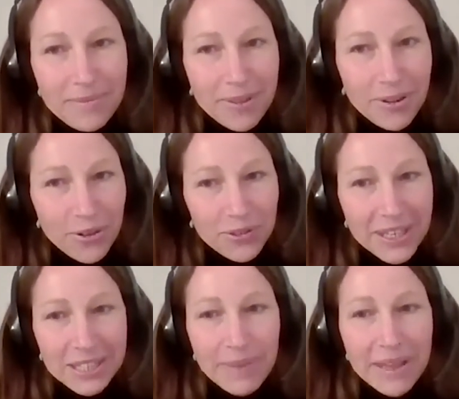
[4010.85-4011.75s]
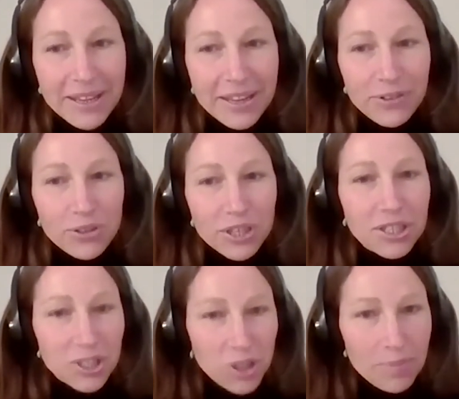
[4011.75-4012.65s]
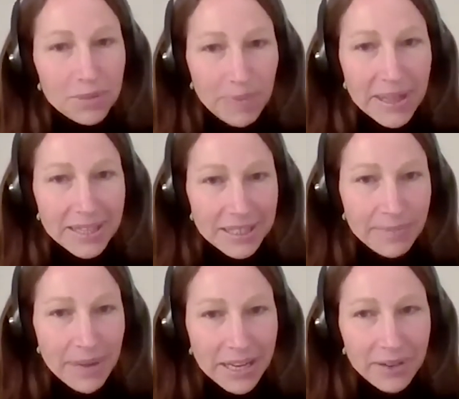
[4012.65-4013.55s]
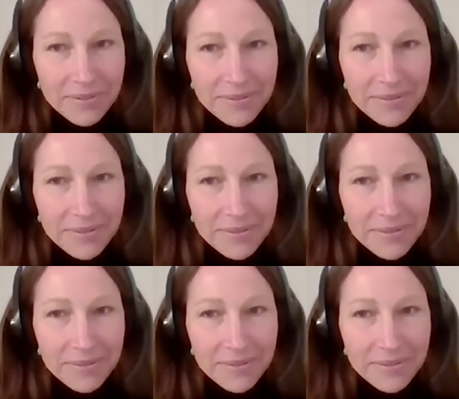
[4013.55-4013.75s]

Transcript: lot of things better if you just stop spending this money